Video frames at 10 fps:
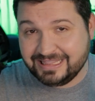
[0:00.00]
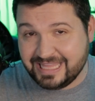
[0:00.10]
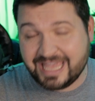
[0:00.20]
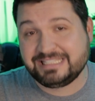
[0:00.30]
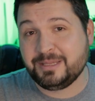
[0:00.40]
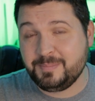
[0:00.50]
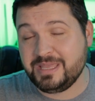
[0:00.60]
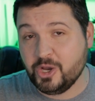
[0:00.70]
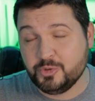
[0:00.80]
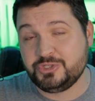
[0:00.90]
the
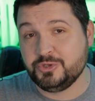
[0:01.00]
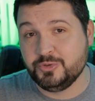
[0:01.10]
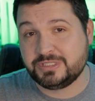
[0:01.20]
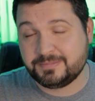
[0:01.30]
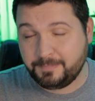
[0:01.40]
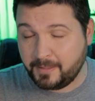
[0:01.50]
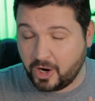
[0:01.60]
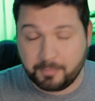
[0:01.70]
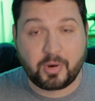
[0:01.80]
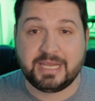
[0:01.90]
SMB-02s
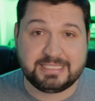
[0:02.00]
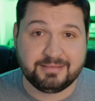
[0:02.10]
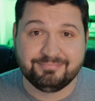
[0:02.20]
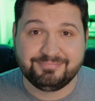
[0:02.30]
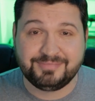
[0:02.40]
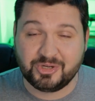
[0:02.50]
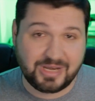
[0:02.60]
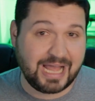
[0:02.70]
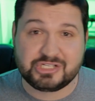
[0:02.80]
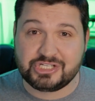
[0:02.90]
are pricey. They're
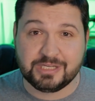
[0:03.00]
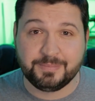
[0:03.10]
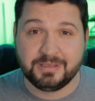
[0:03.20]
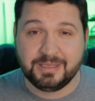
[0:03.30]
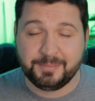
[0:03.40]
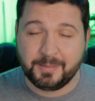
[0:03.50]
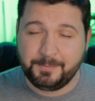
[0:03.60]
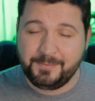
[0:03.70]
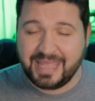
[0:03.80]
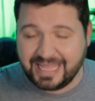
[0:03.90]
not cheap,
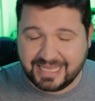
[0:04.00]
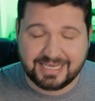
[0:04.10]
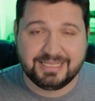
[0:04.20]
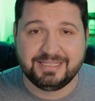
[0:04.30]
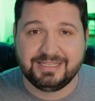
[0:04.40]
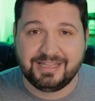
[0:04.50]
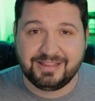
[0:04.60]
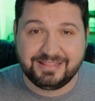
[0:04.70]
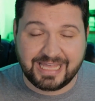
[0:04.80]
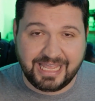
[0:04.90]
but man,
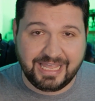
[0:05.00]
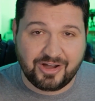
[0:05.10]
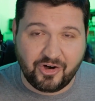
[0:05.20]
they